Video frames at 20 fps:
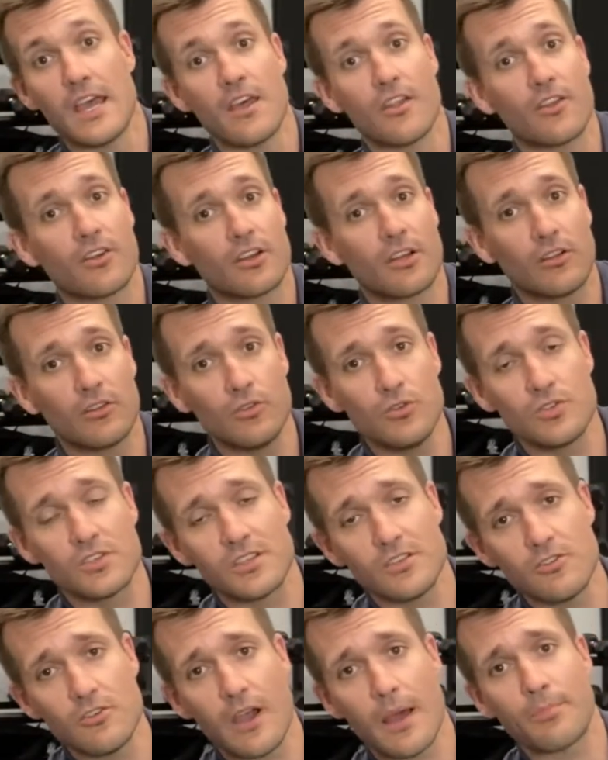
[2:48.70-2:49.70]
They're going to
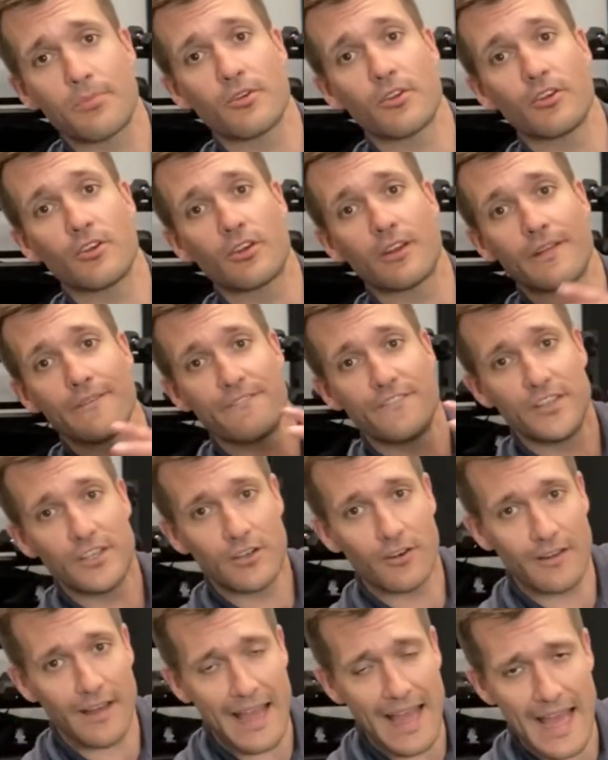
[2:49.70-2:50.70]
loosen you up. You're going to
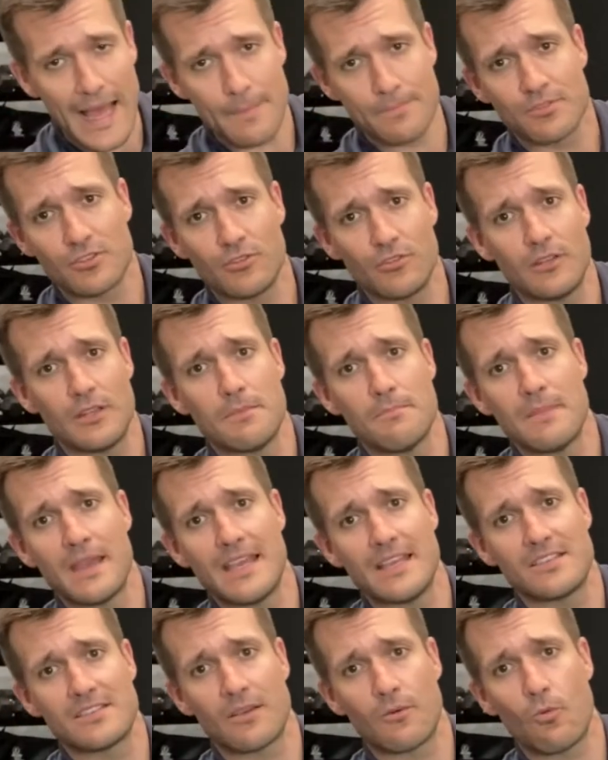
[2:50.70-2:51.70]
feel absolutely
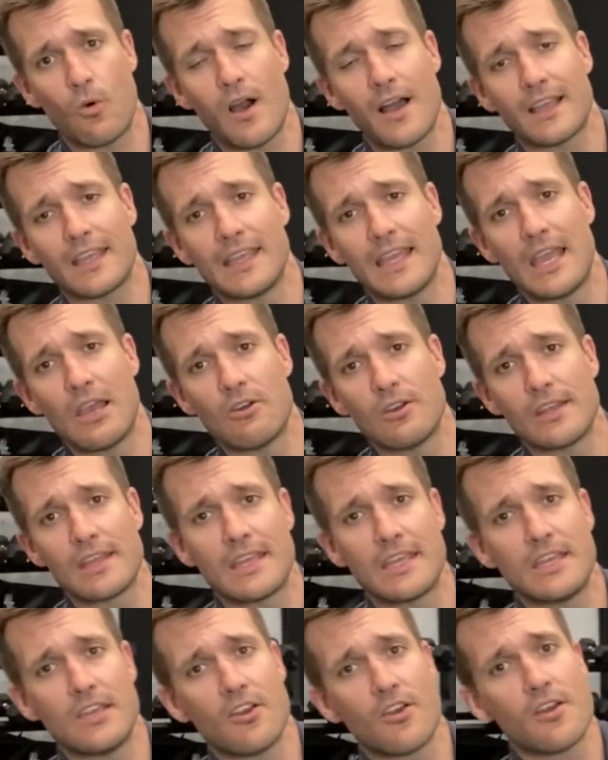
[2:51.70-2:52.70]
amazing walking out of
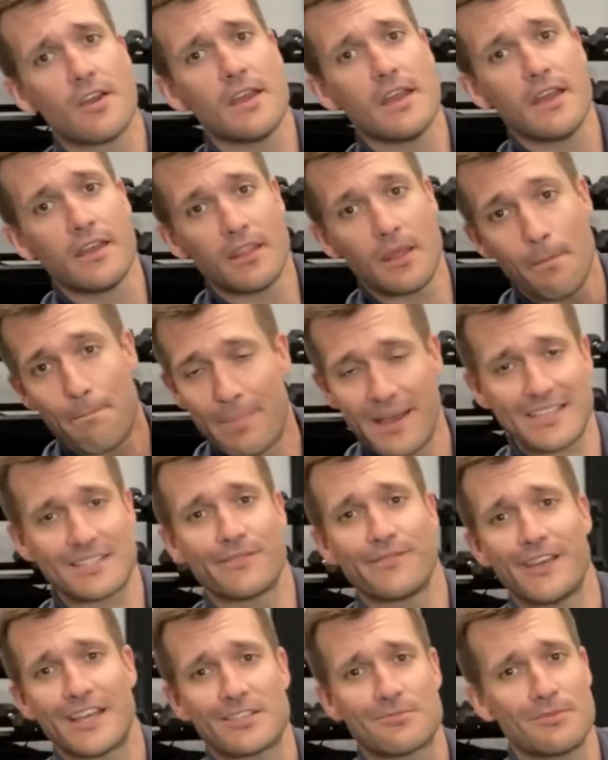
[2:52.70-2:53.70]
here. The best
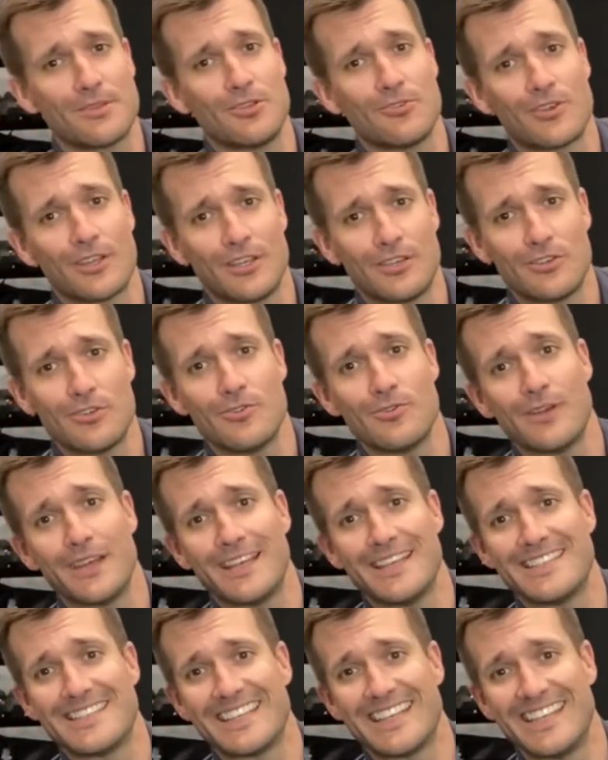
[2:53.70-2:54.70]
investment you can do
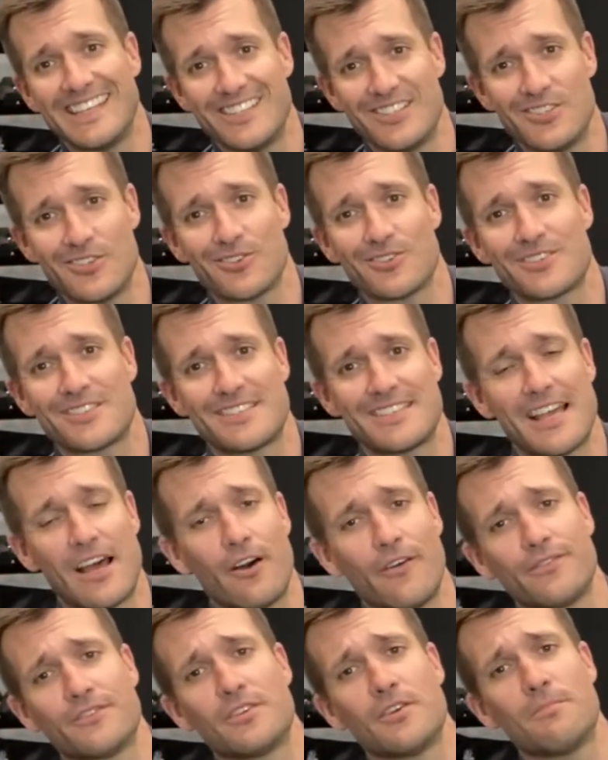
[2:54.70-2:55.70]
is in
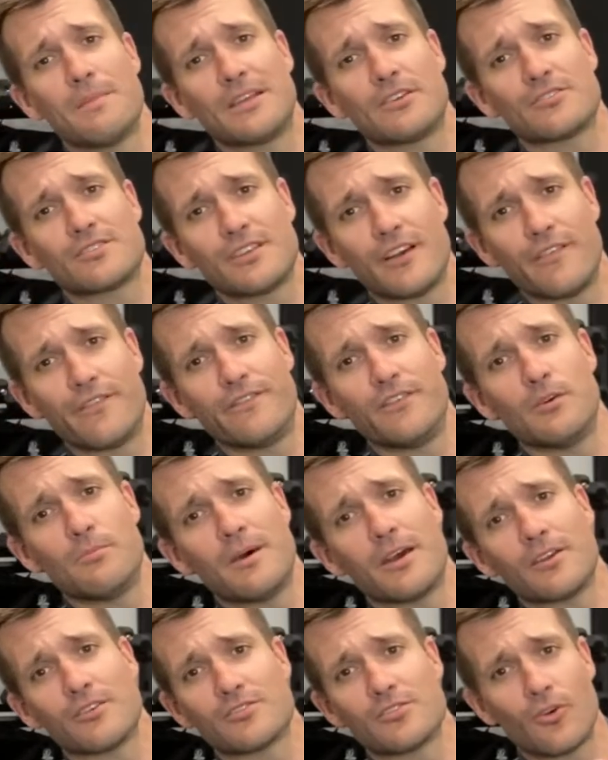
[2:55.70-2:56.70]
yourself to make yourself feel
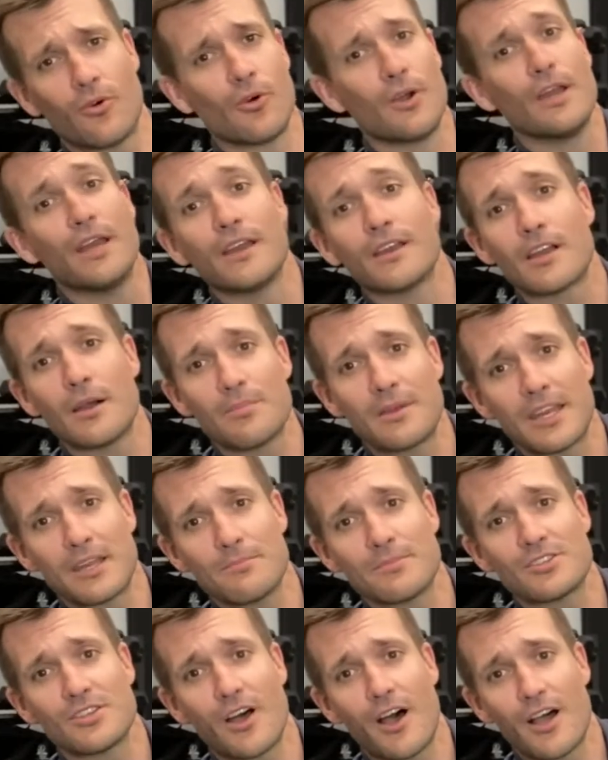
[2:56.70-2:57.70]
better. So come get a
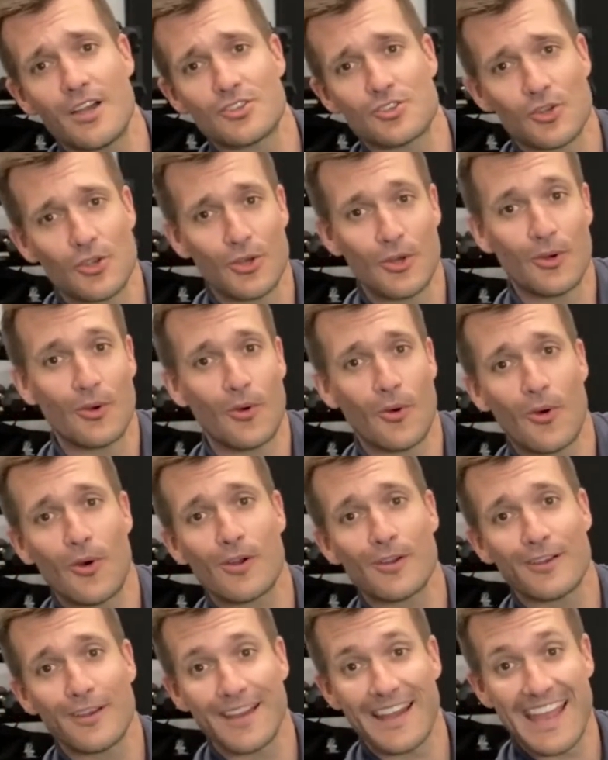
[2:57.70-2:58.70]
massage
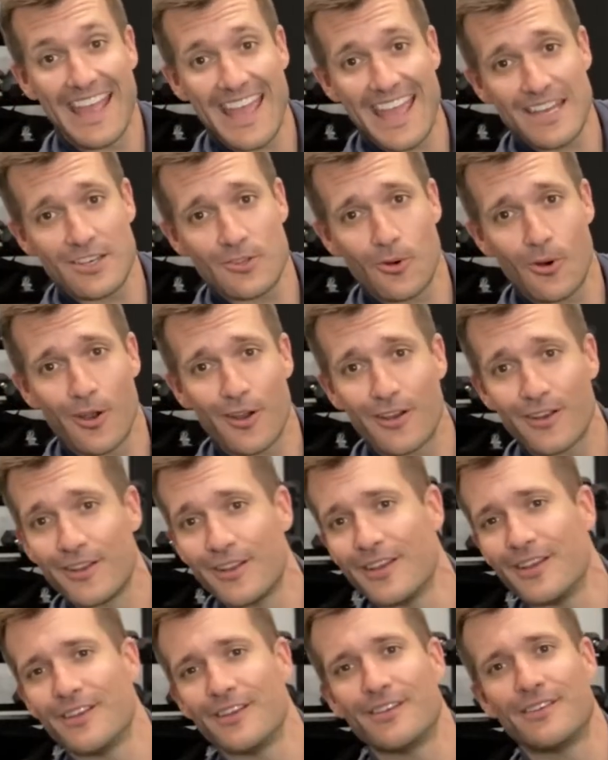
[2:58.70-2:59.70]
or
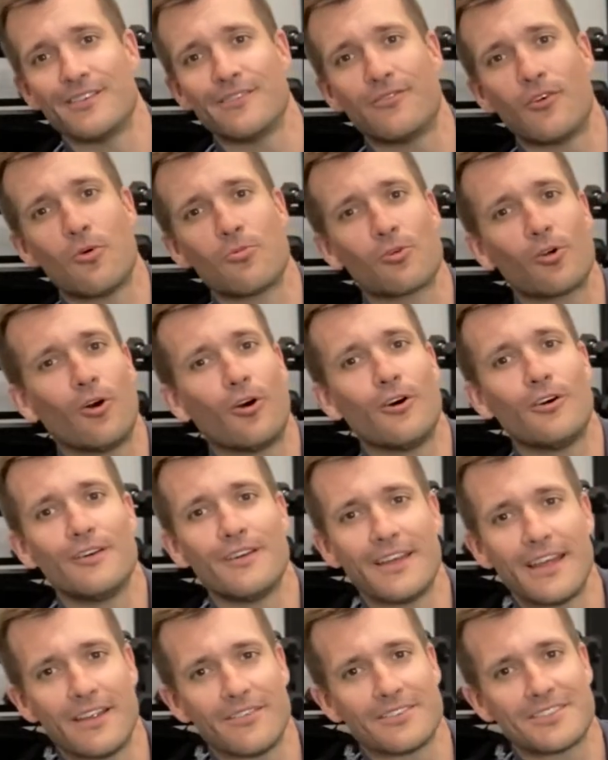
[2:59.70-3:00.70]
foam roll
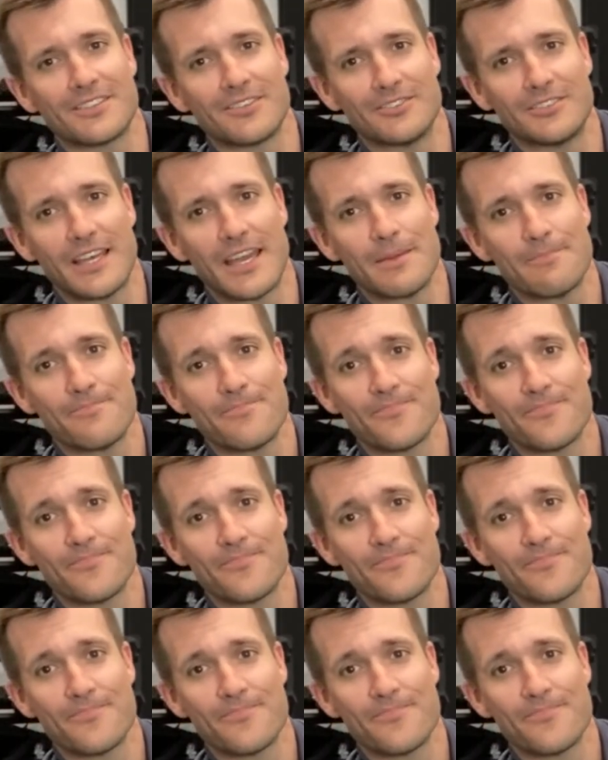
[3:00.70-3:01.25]
every single day.